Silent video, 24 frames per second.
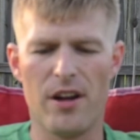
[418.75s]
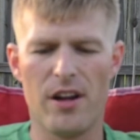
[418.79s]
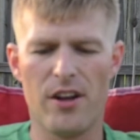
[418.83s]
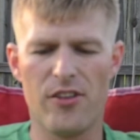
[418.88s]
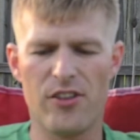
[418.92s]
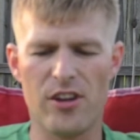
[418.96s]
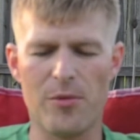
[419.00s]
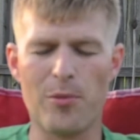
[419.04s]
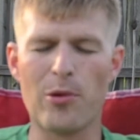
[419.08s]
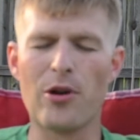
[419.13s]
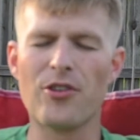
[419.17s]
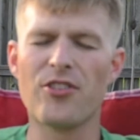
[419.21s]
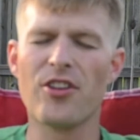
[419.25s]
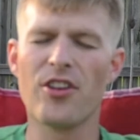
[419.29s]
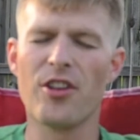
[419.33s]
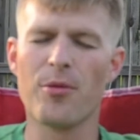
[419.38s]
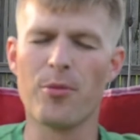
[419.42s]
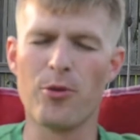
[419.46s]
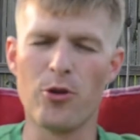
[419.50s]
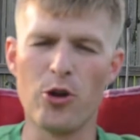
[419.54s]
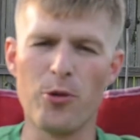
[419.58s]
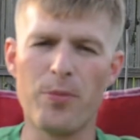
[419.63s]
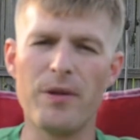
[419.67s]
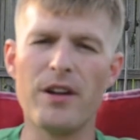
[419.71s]
Similar to the
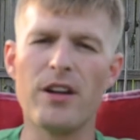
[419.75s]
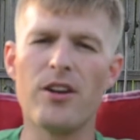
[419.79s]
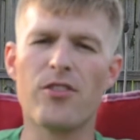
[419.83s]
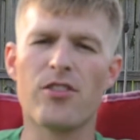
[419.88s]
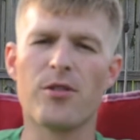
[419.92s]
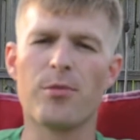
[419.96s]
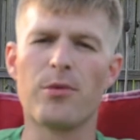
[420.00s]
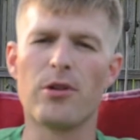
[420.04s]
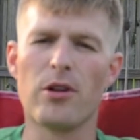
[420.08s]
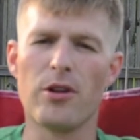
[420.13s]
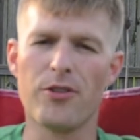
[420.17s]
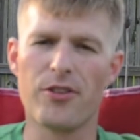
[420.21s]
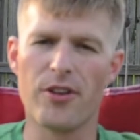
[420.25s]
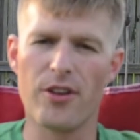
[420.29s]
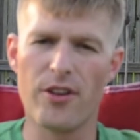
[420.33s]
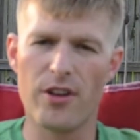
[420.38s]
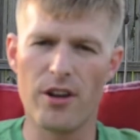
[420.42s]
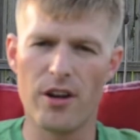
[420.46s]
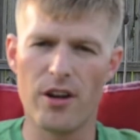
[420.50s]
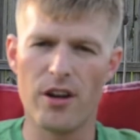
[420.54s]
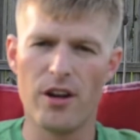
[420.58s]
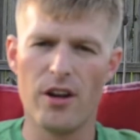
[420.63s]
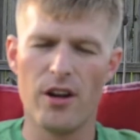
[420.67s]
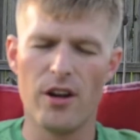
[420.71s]
Marupi or similar to
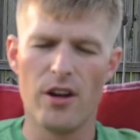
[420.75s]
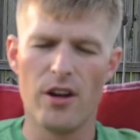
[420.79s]
the